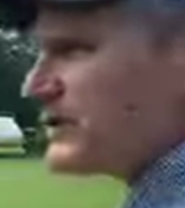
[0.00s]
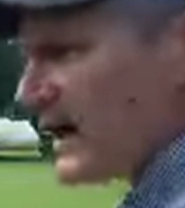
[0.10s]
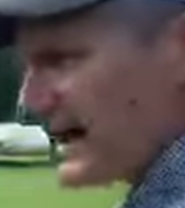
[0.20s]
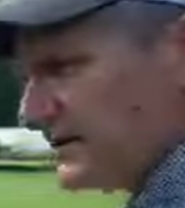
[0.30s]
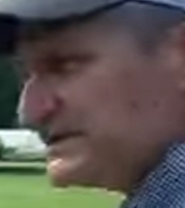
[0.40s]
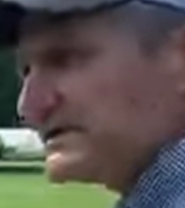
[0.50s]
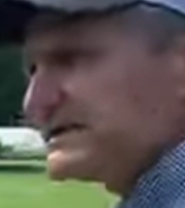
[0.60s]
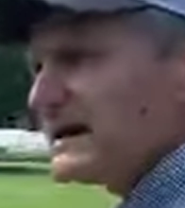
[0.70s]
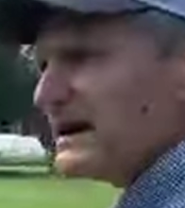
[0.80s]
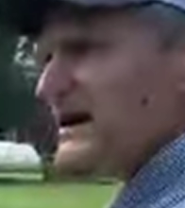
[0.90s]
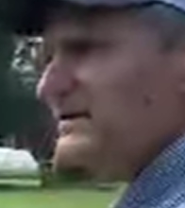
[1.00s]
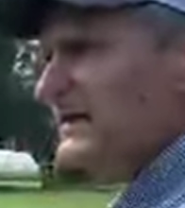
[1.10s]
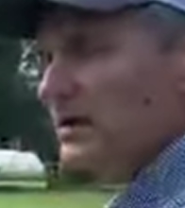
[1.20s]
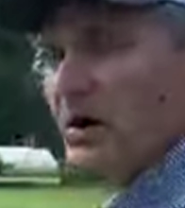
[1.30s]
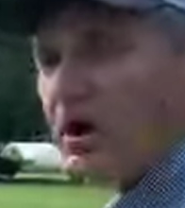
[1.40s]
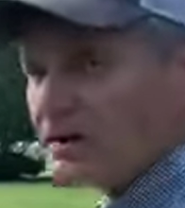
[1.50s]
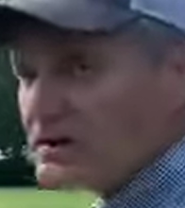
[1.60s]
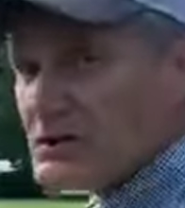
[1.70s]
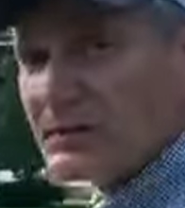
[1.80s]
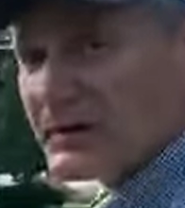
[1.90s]
the trials um, that are all
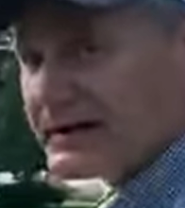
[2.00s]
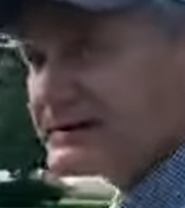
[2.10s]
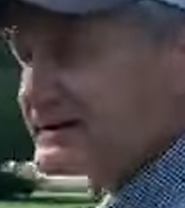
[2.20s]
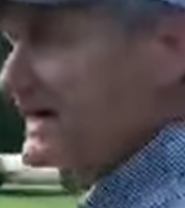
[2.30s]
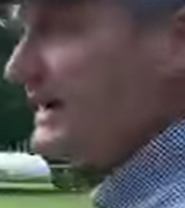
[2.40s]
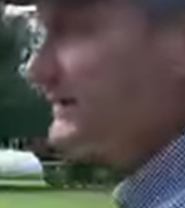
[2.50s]
the new plants that